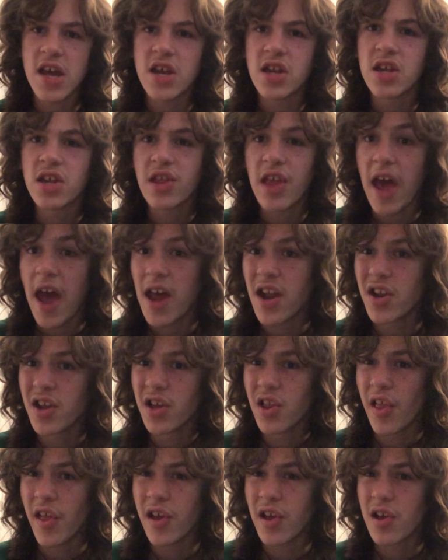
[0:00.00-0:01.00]
He did that in
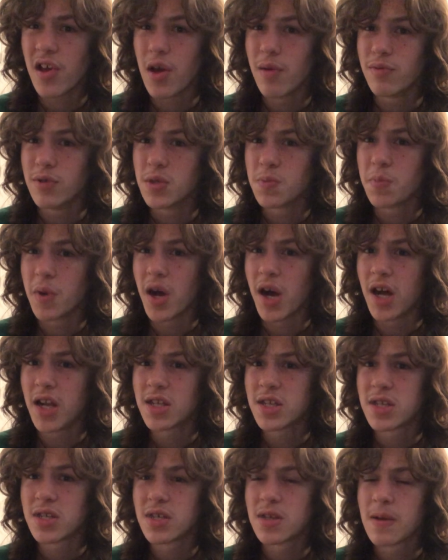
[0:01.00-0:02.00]
like a couple
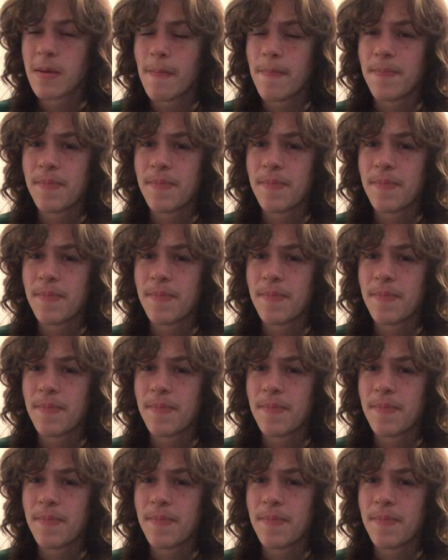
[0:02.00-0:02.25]
spots.